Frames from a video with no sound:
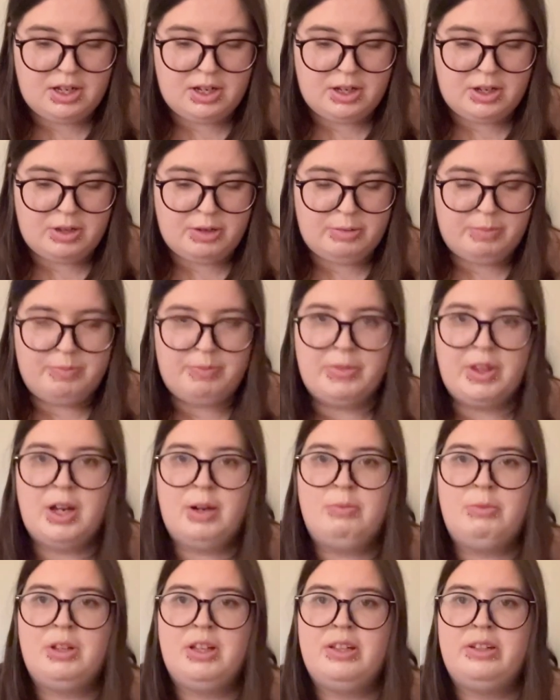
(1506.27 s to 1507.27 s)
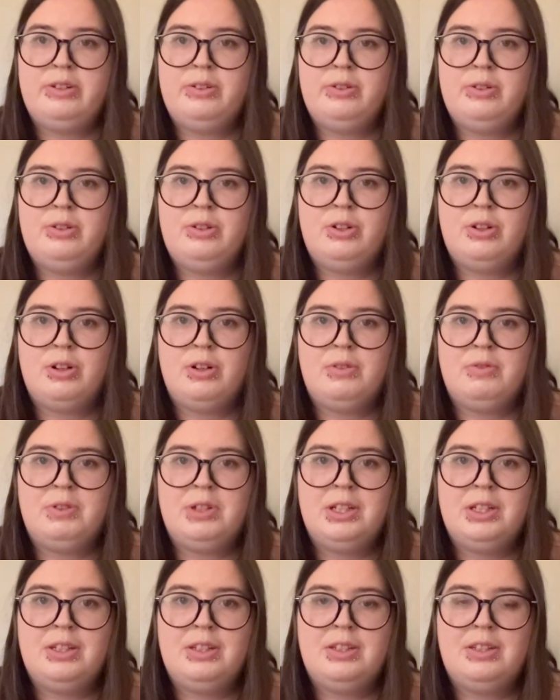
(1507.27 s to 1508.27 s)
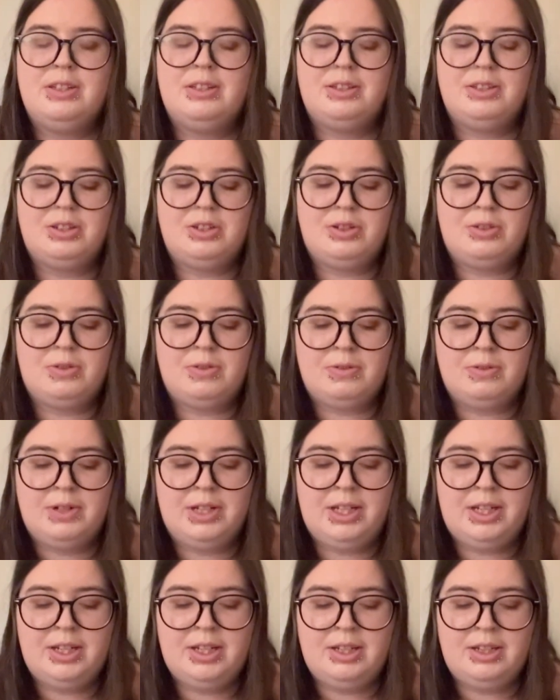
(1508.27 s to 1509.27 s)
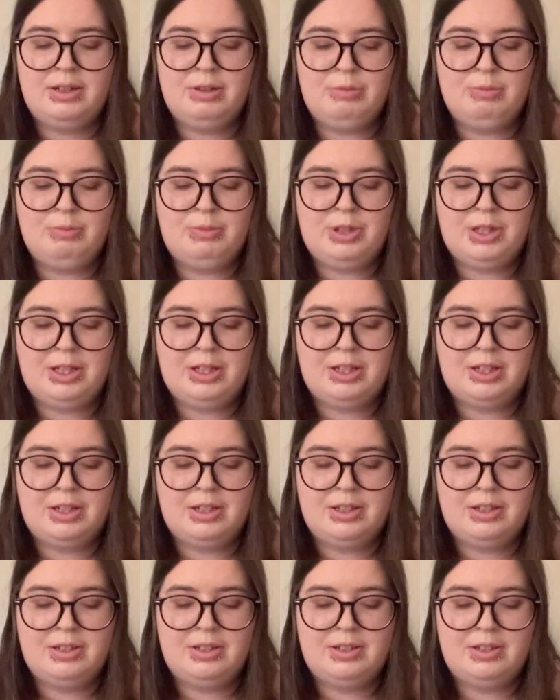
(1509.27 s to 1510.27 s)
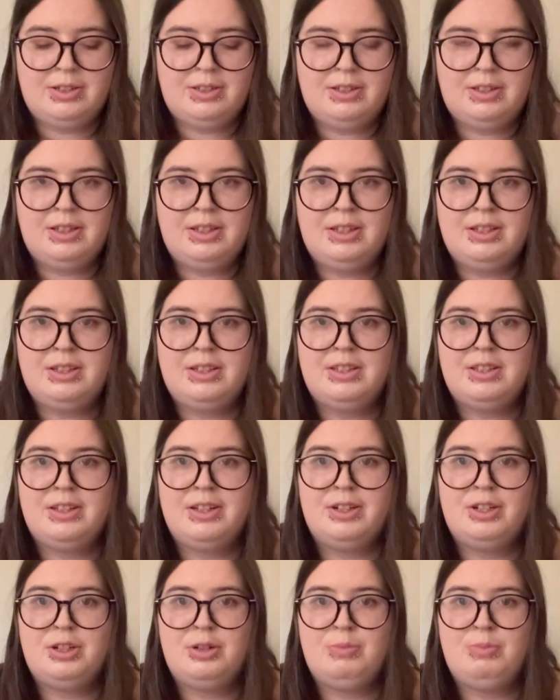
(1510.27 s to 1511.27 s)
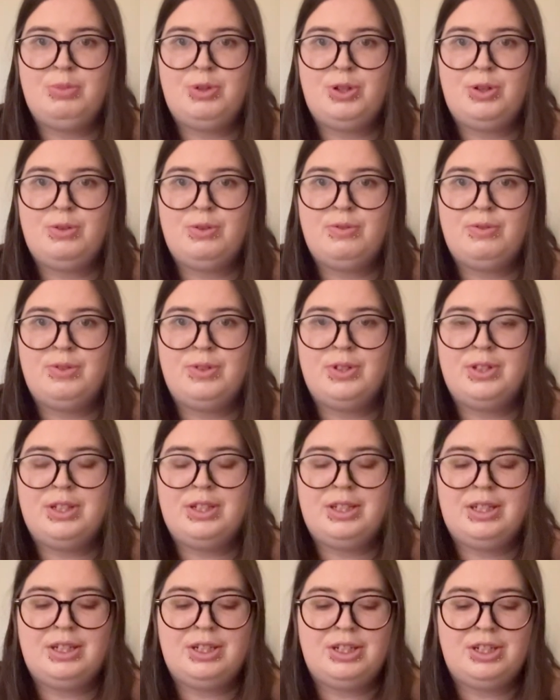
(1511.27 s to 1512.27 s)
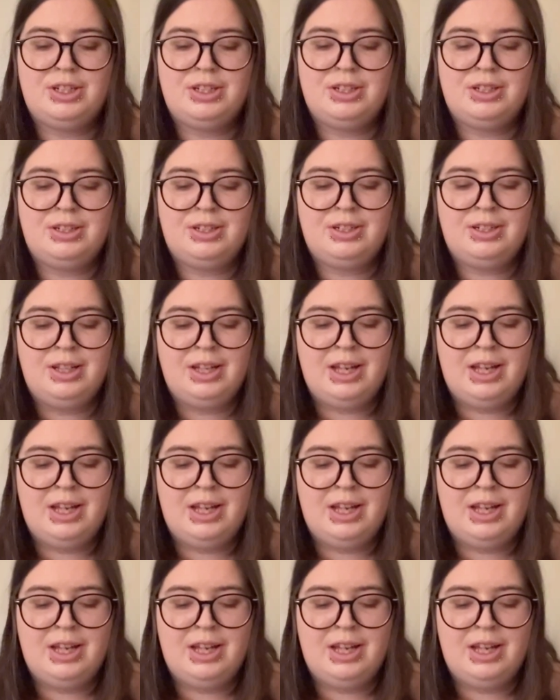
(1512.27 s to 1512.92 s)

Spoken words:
I'm a little nervous to read it because it's such a beautiful edition,